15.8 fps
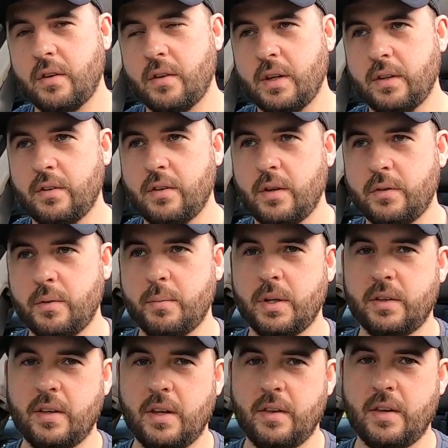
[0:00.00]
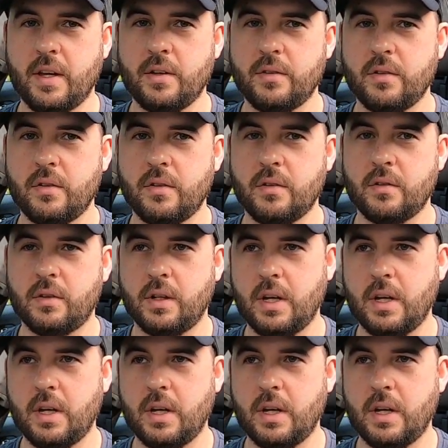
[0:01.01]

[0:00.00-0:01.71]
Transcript: then times it by 10,000